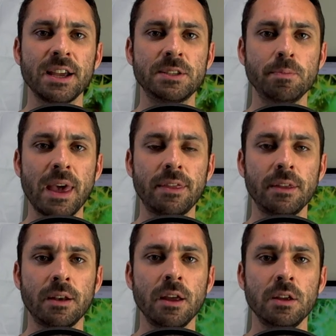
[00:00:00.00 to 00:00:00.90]

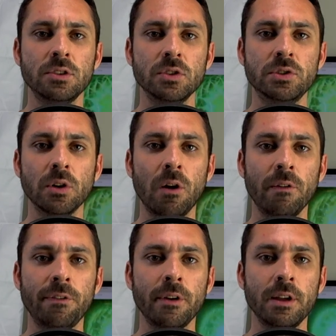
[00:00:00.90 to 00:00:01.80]
method to
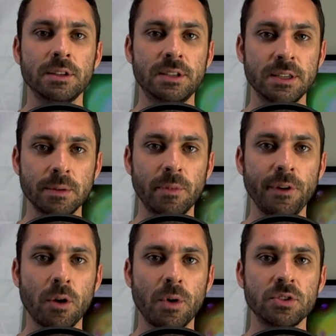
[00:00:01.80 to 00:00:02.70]
solve system of
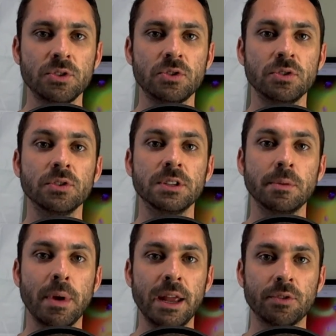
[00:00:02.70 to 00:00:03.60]
equations using
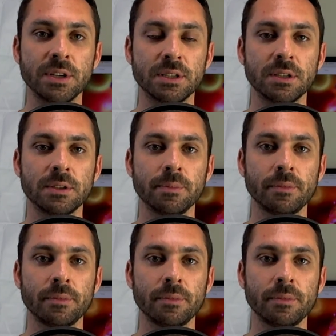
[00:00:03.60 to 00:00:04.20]
matrices.